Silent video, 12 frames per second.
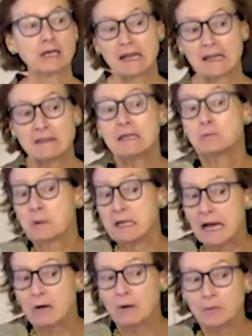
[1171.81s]
And I think
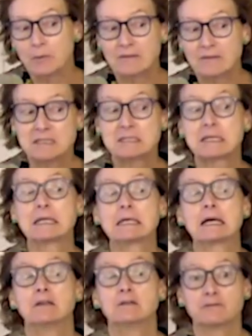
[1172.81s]
right now I would have to say
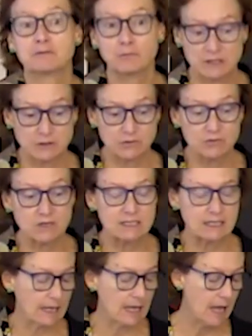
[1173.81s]
kind of window
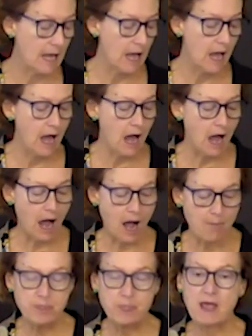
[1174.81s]
dressing.
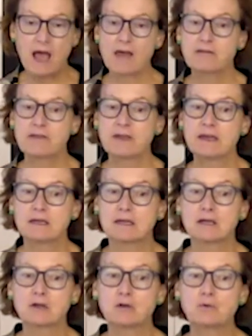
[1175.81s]
Um, I
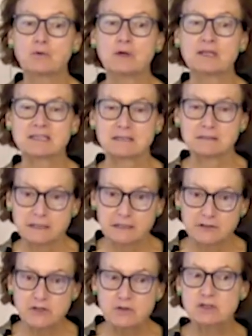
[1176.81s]
think it's a
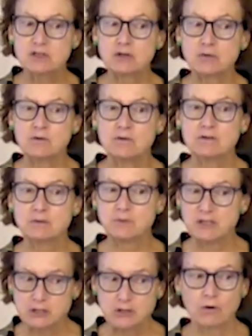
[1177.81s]
little too soon to
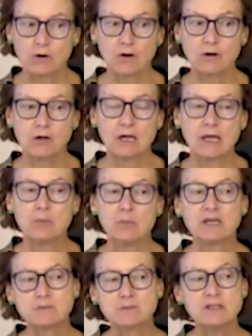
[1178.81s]
be sure
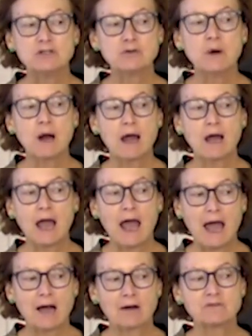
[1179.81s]
because we do
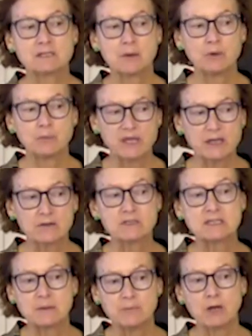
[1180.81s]
have some
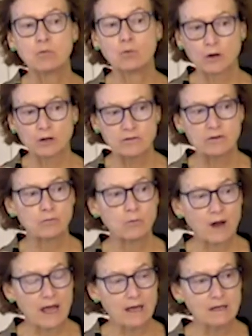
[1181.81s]
appeals that may work their
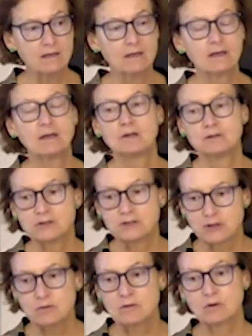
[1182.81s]
way
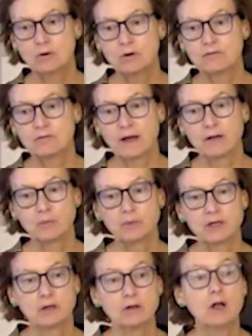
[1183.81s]
to the Court of Final
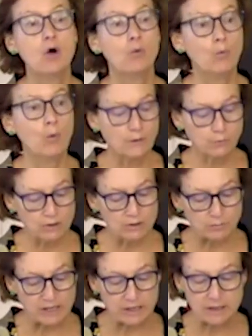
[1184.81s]
Appeal. One
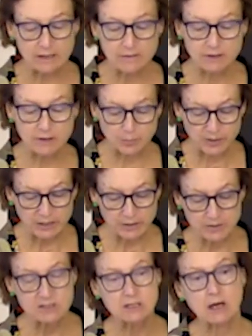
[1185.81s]
would be the
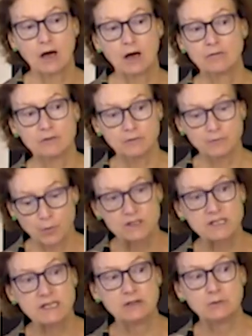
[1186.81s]
appeals of the
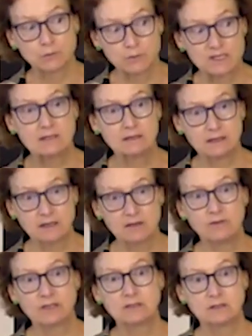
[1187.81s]
14 who were recently
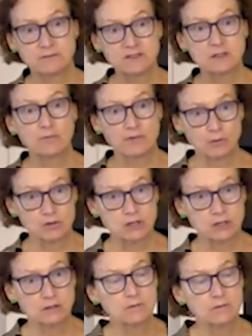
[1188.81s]
convicted of
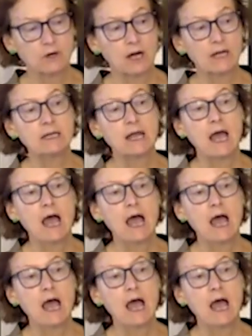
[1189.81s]
subversion, right?